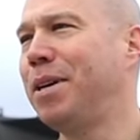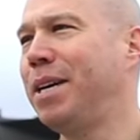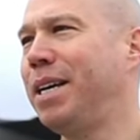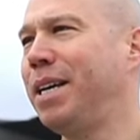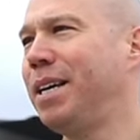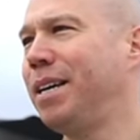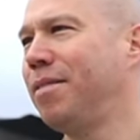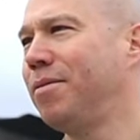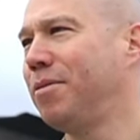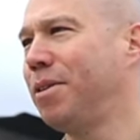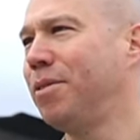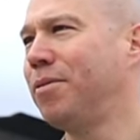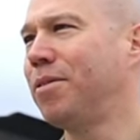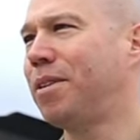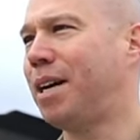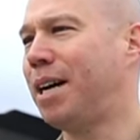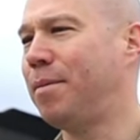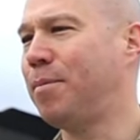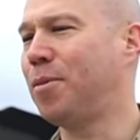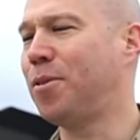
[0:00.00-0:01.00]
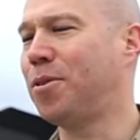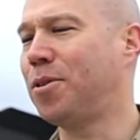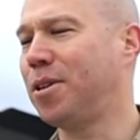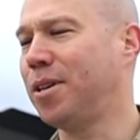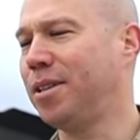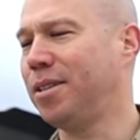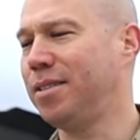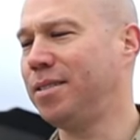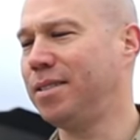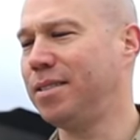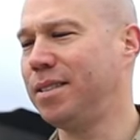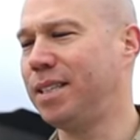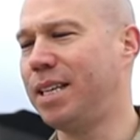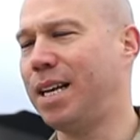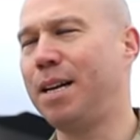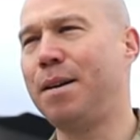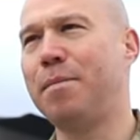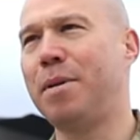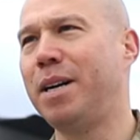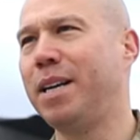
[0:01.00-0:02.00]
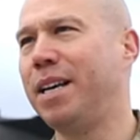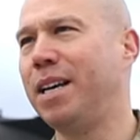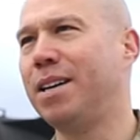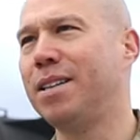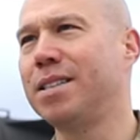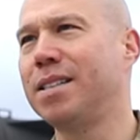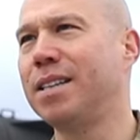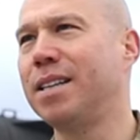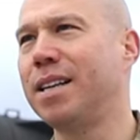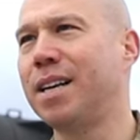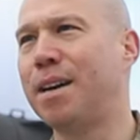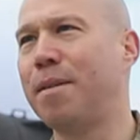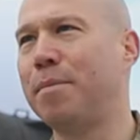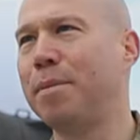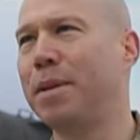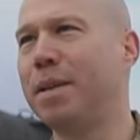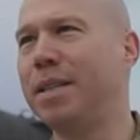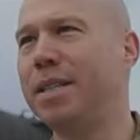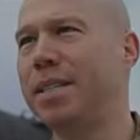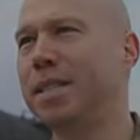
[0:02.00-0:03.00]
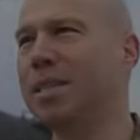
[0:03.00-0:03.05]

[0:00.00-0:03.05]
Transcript: we, we fly more than anybody else in the company